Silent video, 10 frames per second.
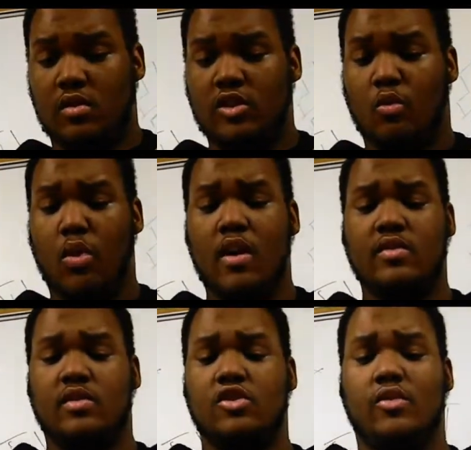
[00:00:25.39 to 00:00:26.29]
Some
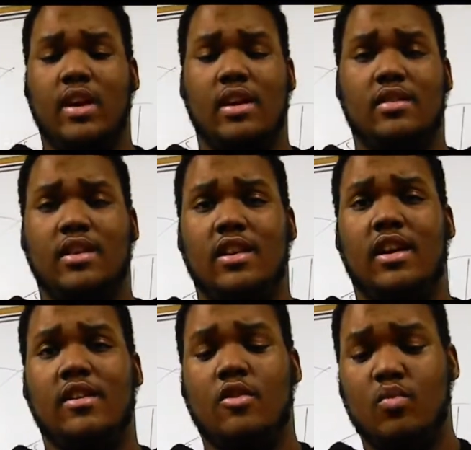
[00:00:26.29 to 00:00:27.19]
words are straight and then the
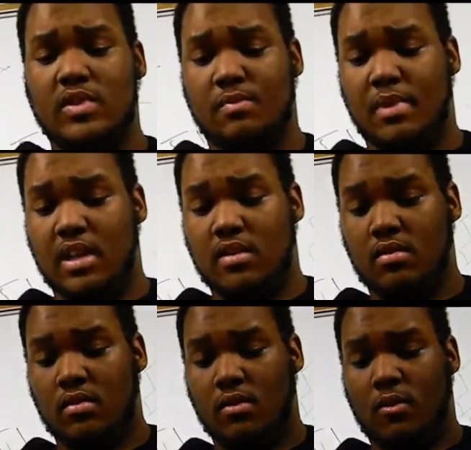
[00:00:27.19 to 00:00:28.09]
other ones
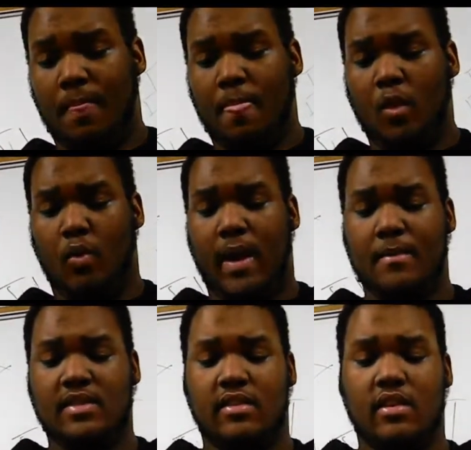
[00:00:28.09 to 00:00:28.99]
bend. What
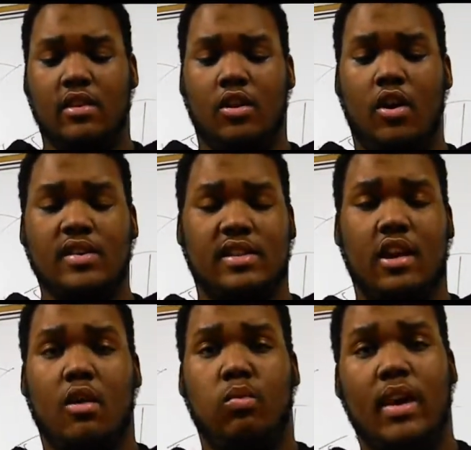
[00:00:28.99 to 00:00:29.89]
happened to the adults to
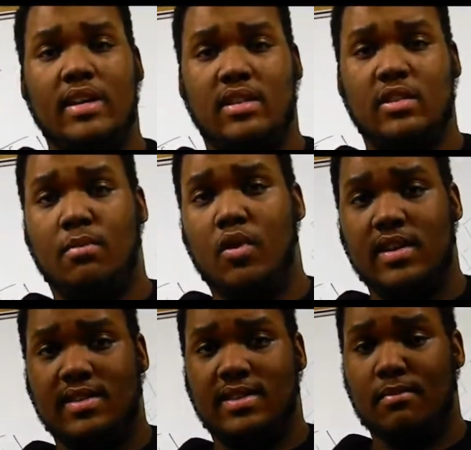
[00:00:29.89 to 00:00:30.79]
help raise these
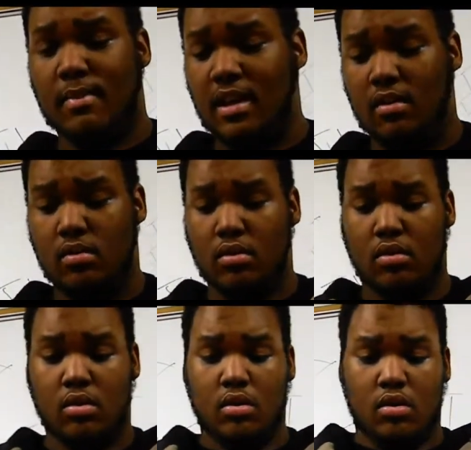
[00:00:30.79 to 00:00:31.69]
boys into men?
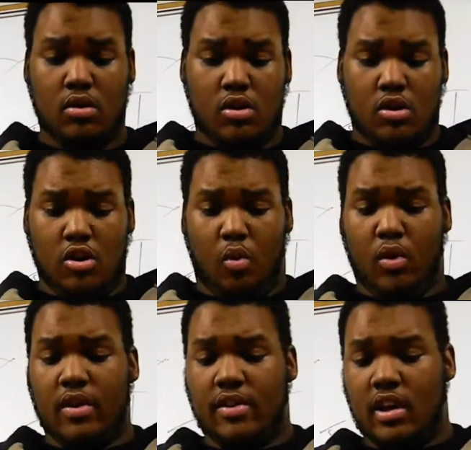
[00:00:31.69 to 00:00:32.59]

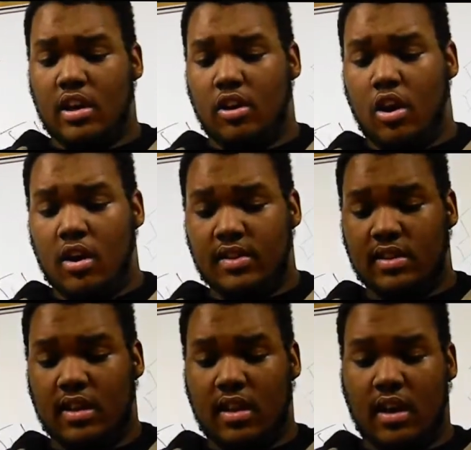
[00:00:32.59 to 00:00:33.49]
Where are the
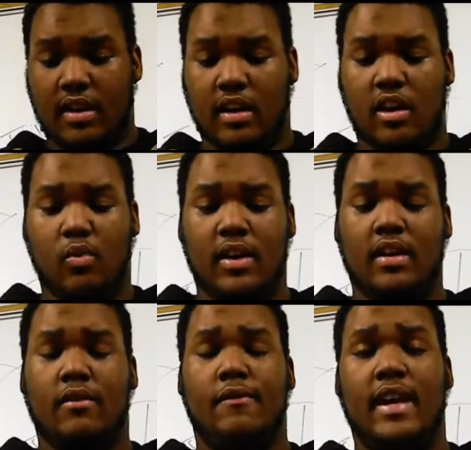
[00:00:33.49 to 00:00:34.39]
adults that are
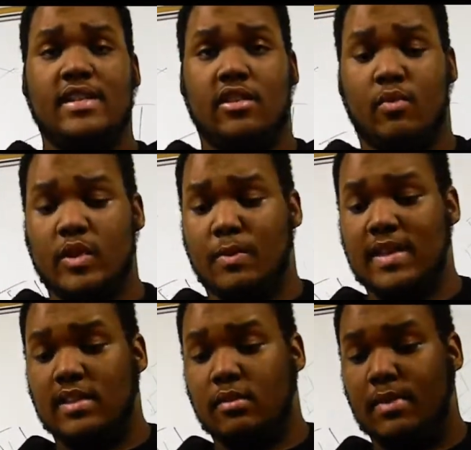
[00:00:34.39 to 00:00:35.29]
willing to face their
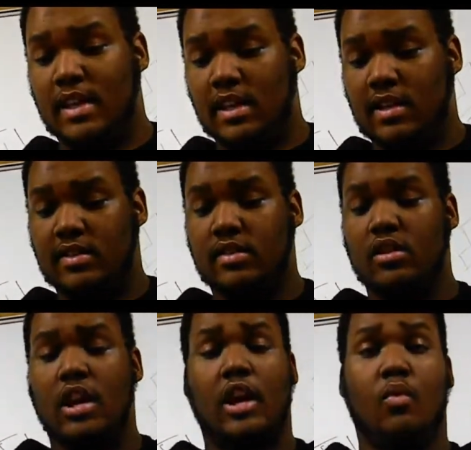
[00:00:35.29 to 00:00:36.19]
responsibilities?
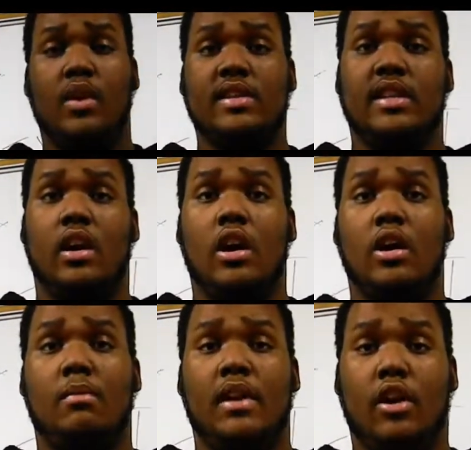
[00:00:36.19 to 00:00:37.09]
The ones that are
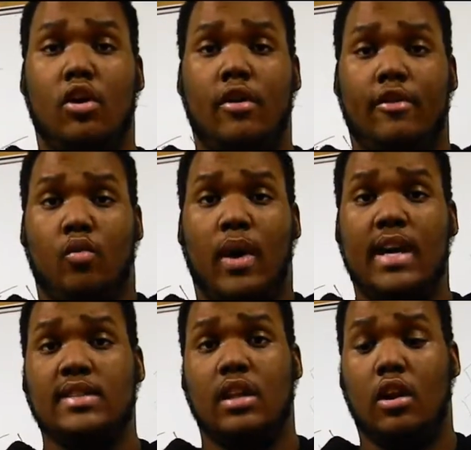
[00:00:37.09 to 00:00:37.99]
humble in all their
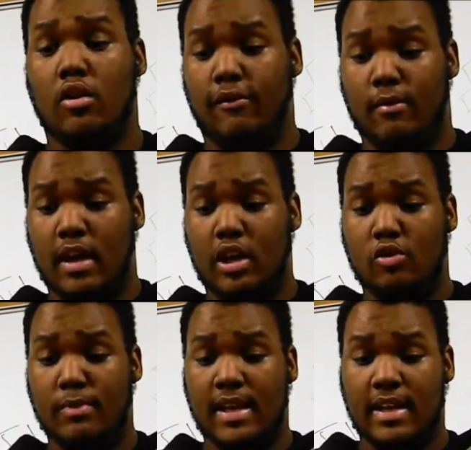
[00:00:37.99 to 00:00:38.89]
ways and learn from their
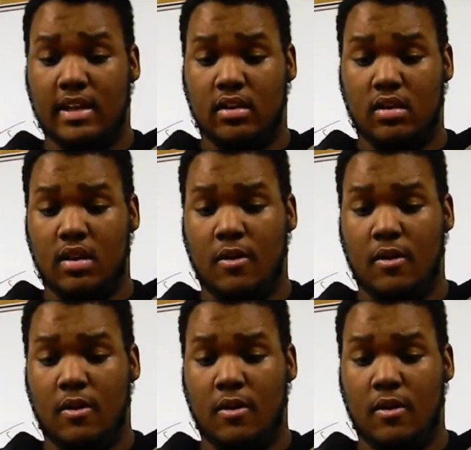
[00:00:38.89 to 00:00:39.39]
humility?